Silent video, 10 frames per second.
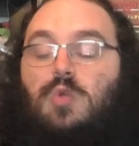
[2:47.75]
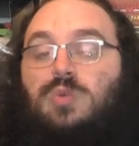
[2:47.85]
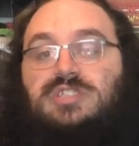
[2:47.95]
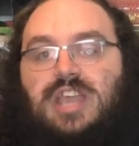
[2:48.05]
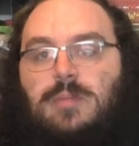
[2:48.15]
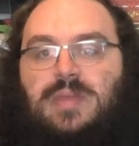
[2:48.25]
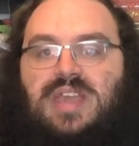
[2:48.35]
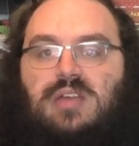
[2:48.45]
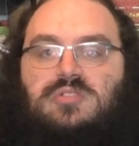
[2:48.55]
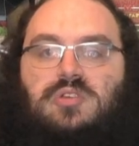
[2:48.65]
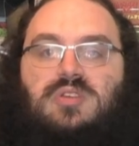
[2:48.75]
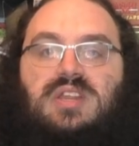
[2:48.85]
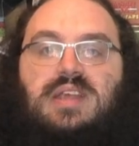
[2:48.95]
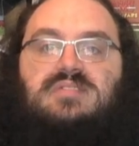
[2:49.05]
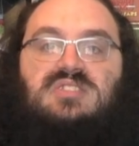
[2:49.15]
which can't be countered,
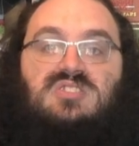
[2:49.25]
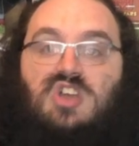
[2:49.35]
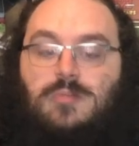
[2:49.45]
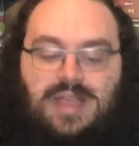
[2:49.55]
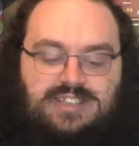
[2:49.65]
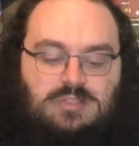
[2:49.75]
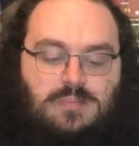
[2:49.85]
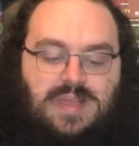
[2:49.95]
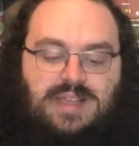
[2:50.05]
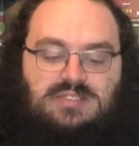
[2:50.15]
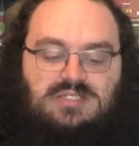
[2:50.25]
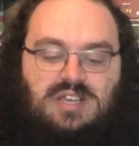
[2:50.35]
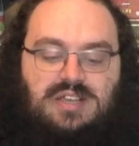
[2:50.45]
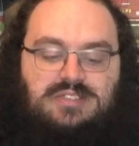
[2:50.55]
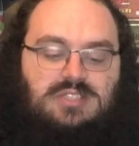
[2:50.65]
gives us no maximum hand
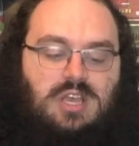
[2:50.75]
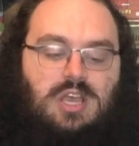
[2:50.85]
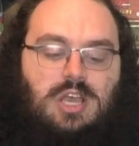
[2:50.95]
size.